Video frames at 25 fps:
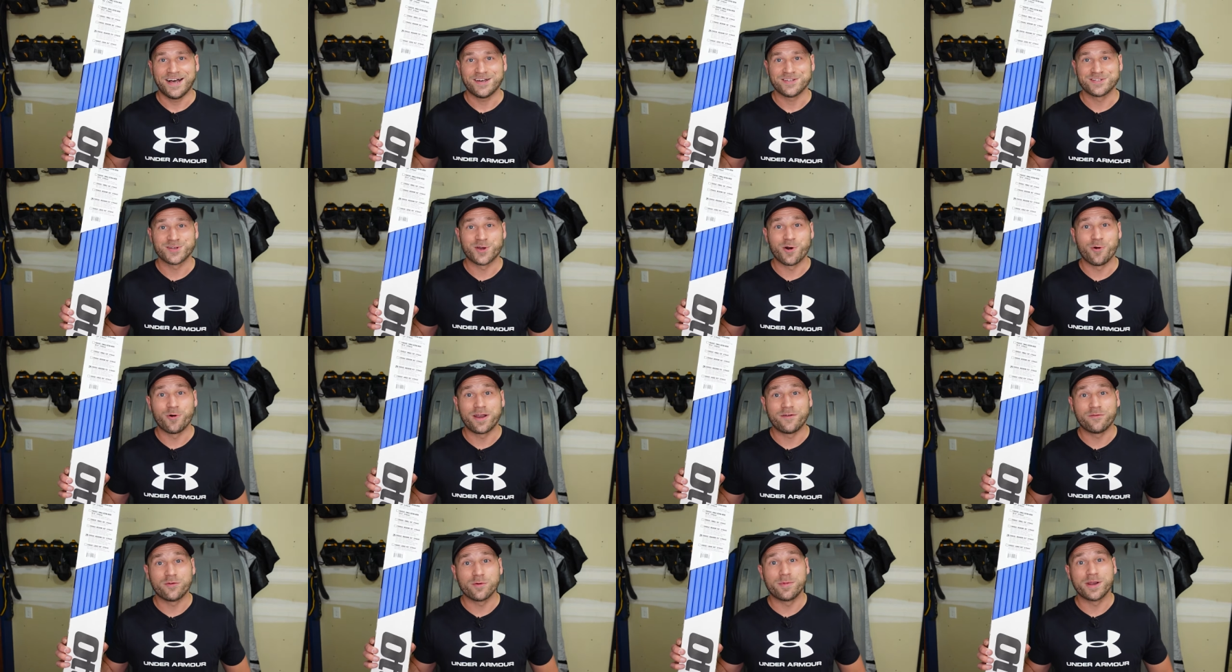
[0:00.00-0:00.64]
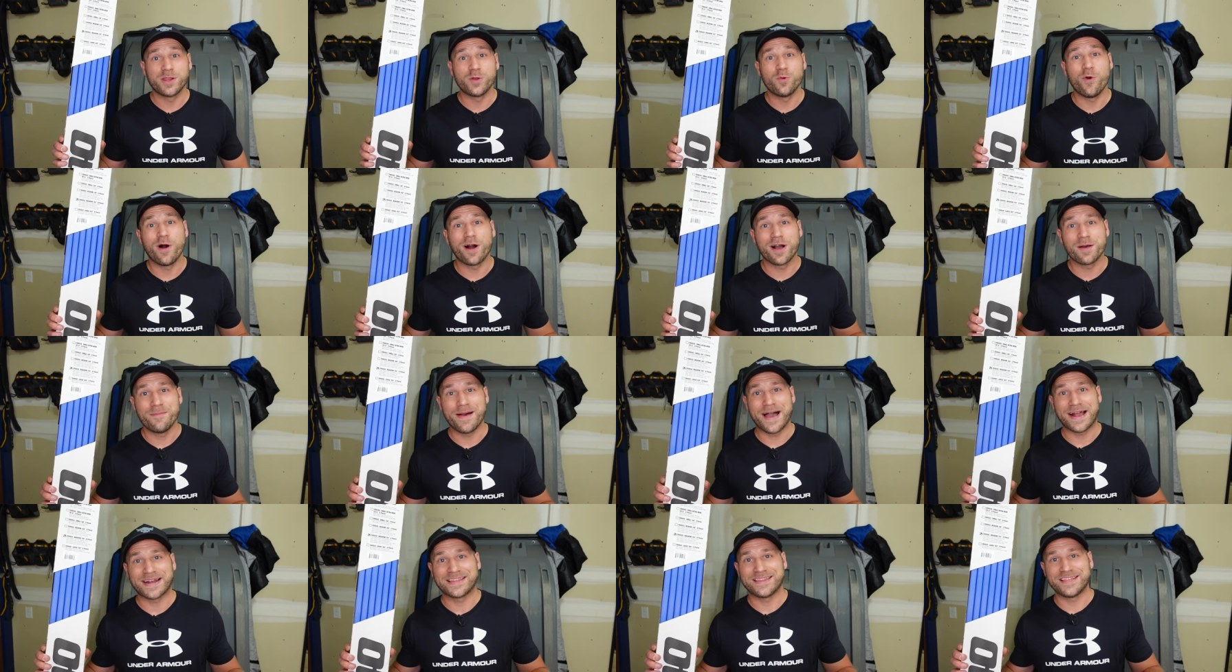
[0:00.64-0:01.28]
How's it going everybody?
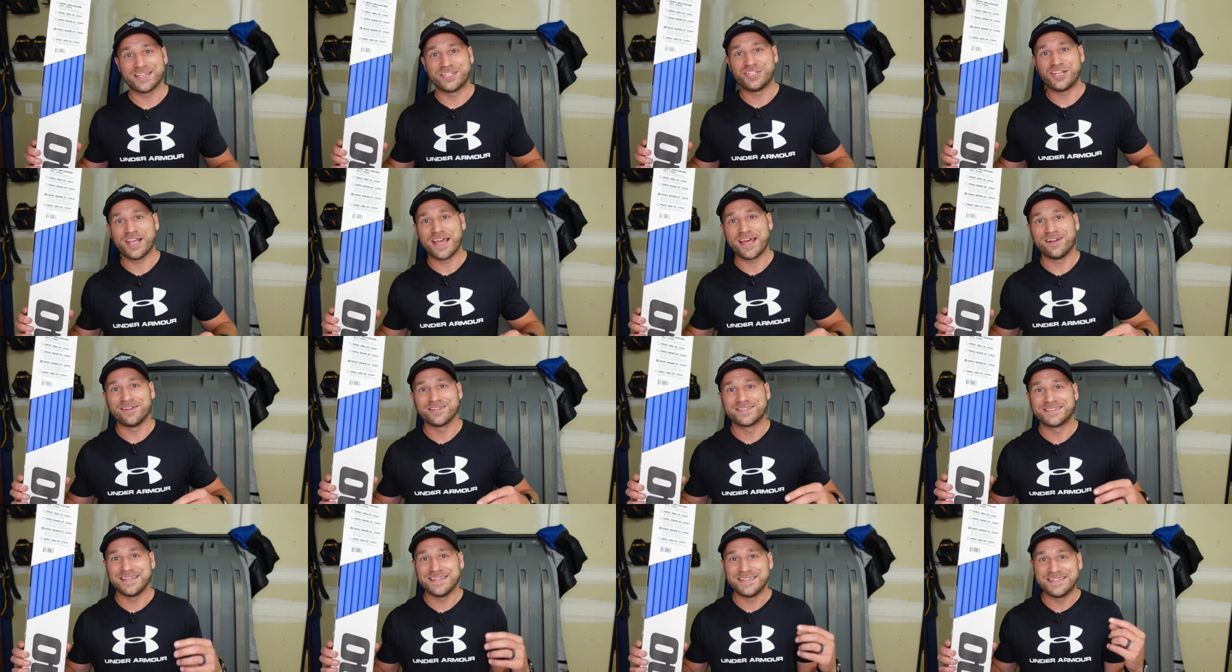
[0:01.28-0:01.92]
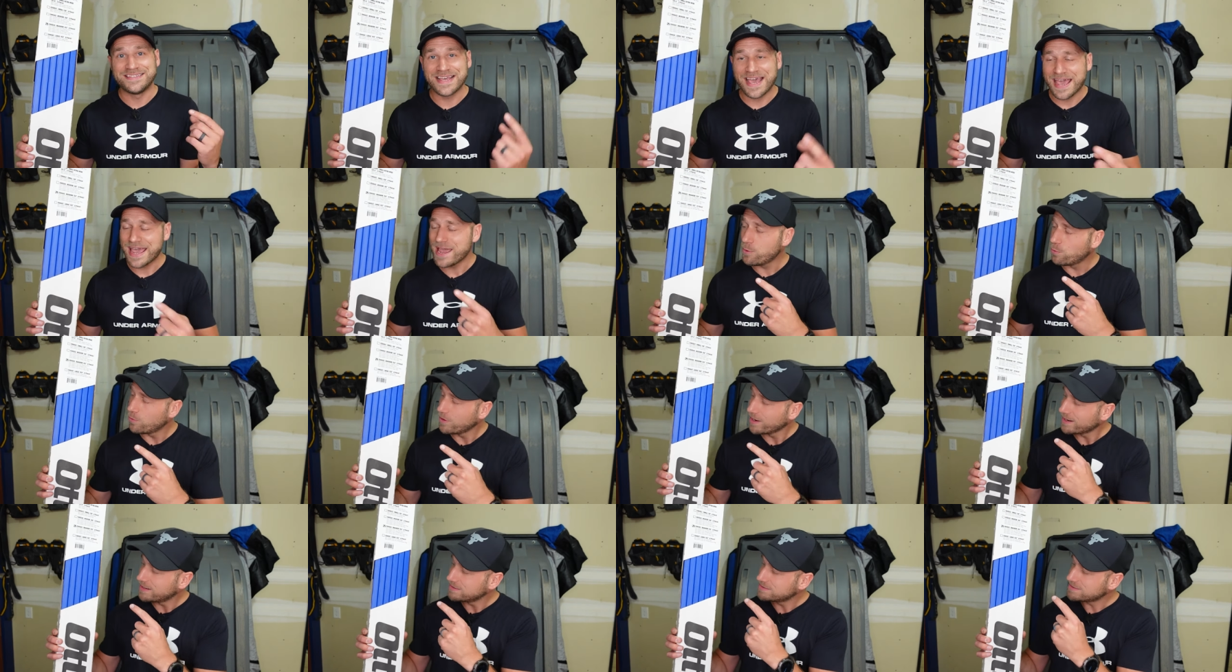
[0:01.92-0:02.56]
Welcome back to the channel. Today
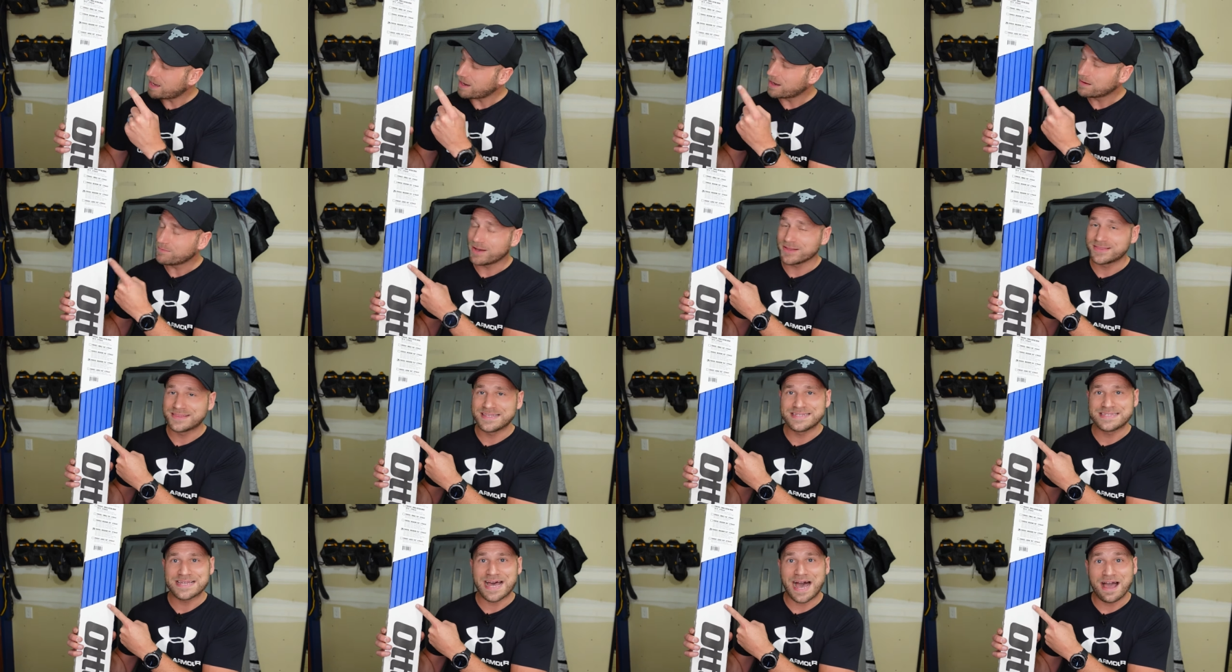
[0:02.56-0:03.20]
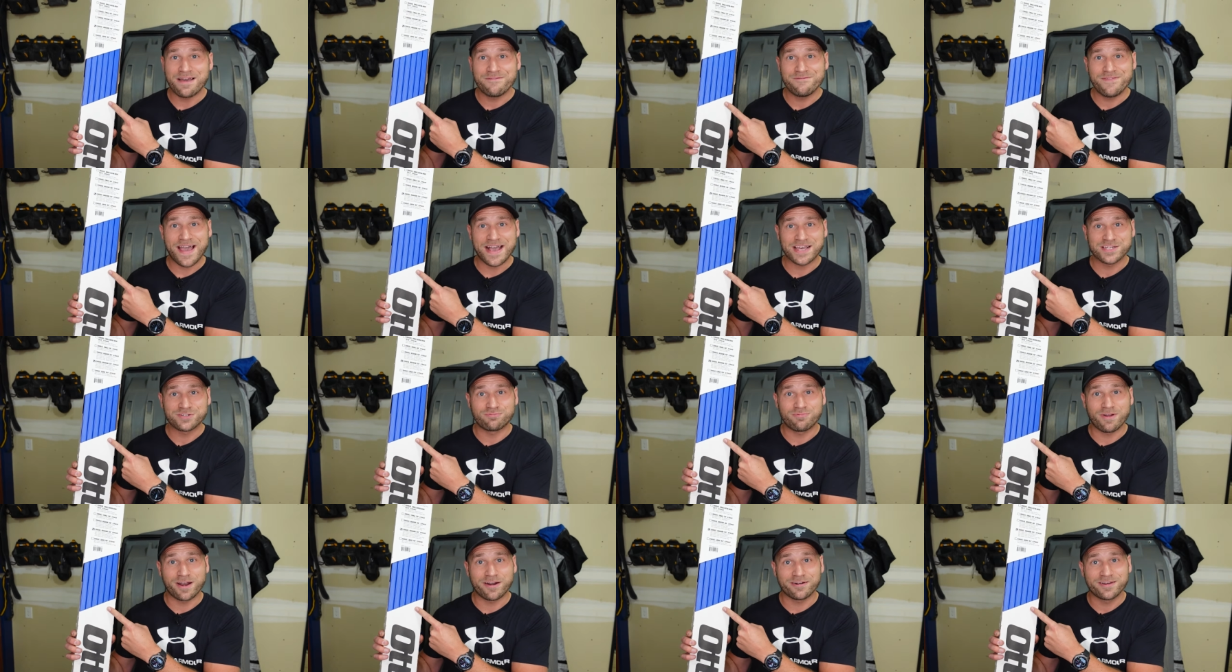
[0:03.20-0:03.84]
we're gonna to talk about these
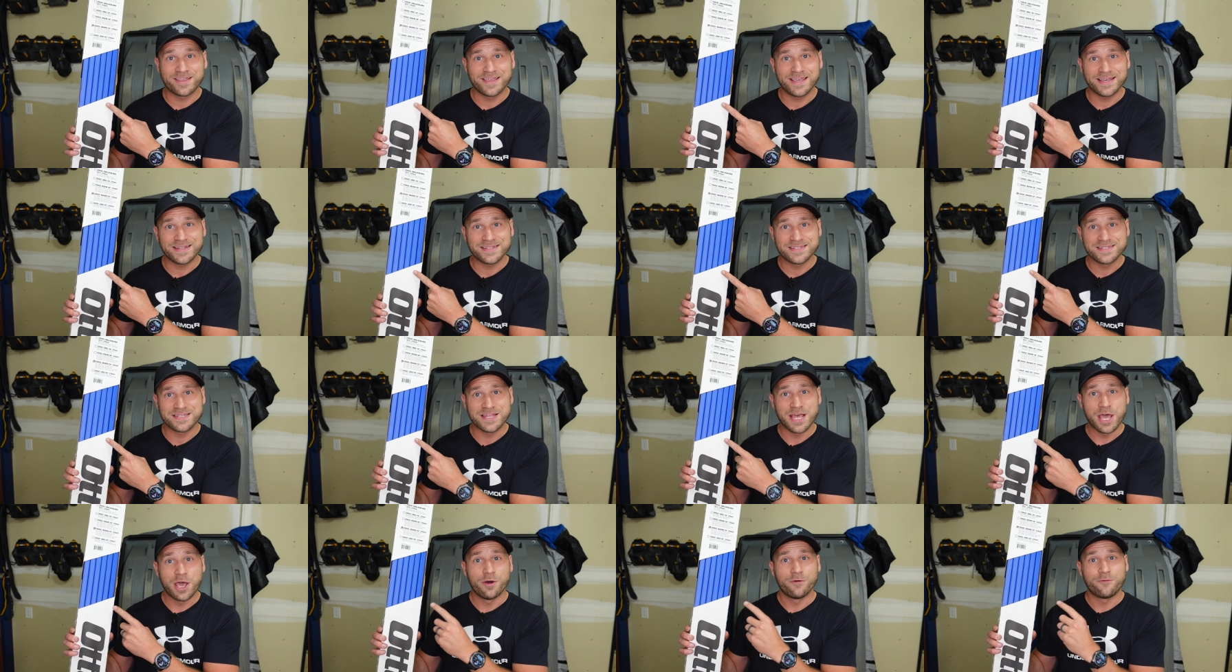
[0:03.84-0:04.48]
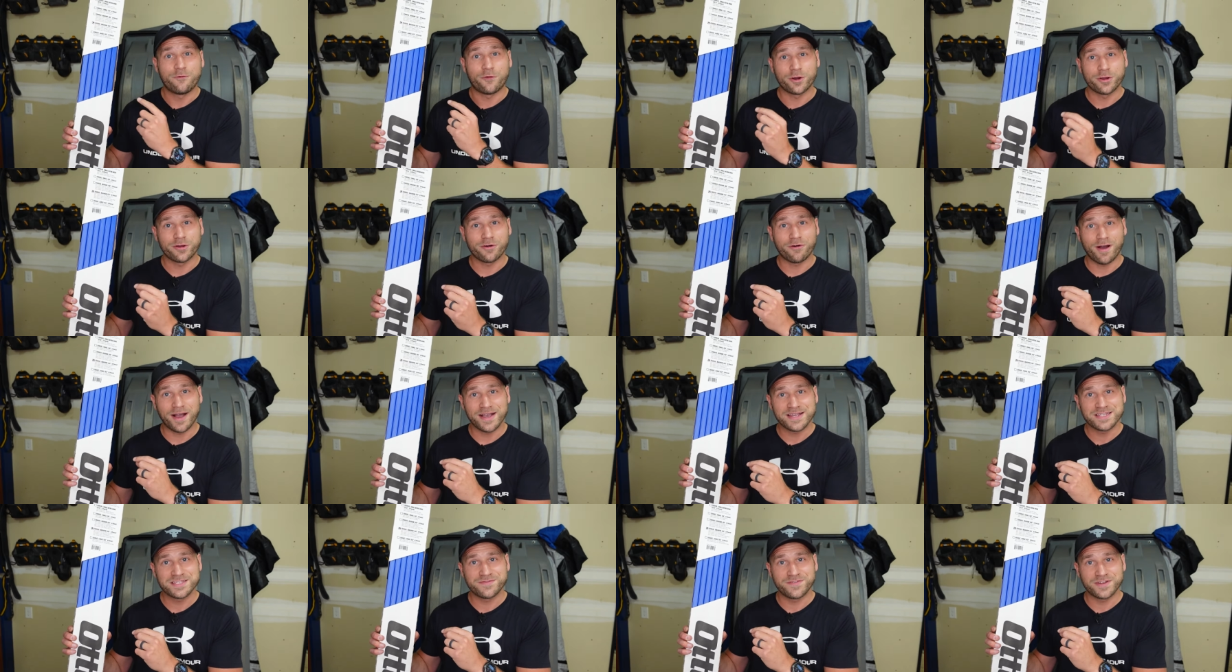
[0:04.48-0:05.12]
Hyfax runner kits for your
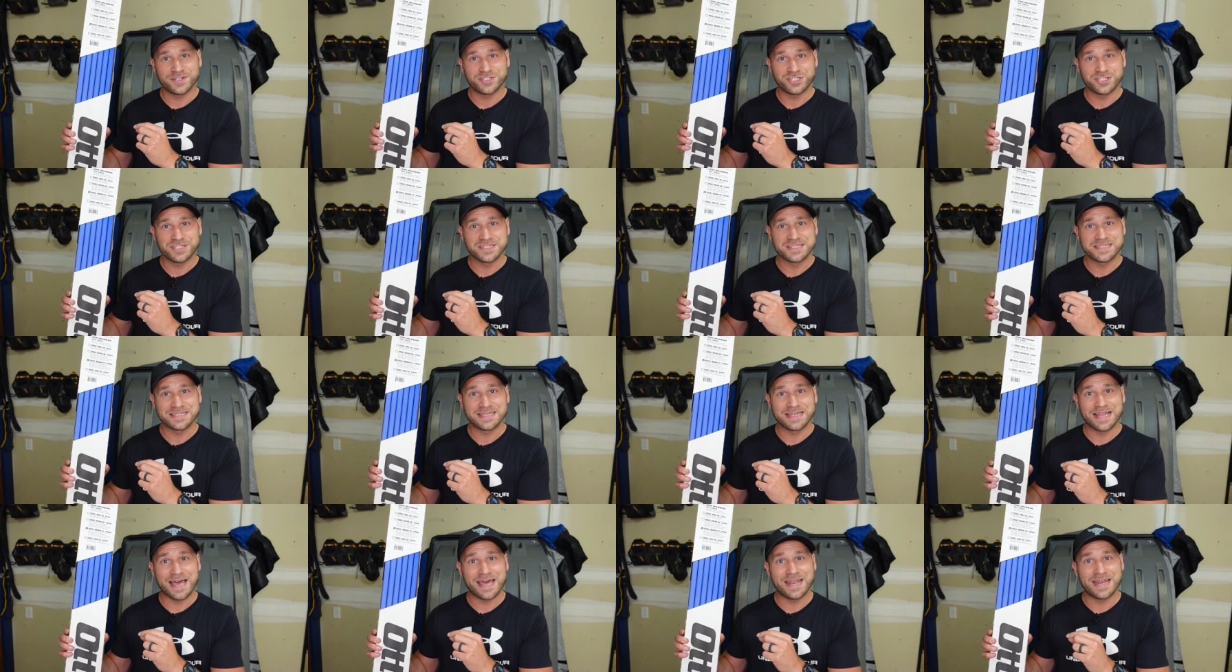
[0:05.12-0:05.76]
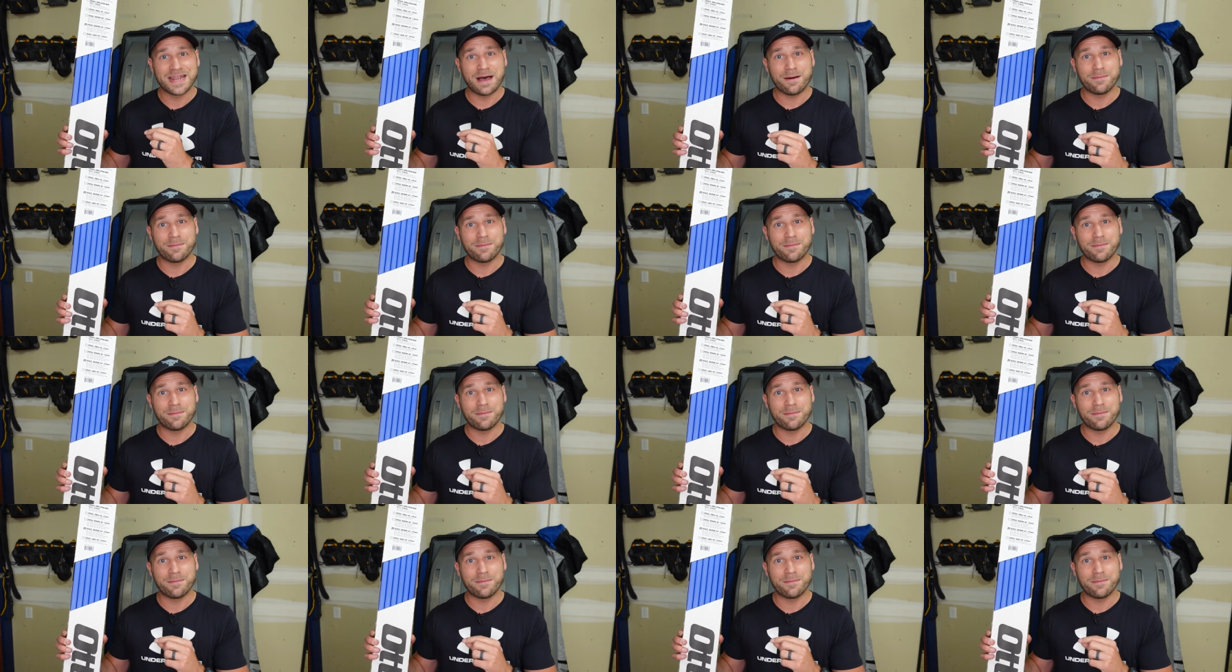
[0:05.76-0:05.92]
ice fishing sled.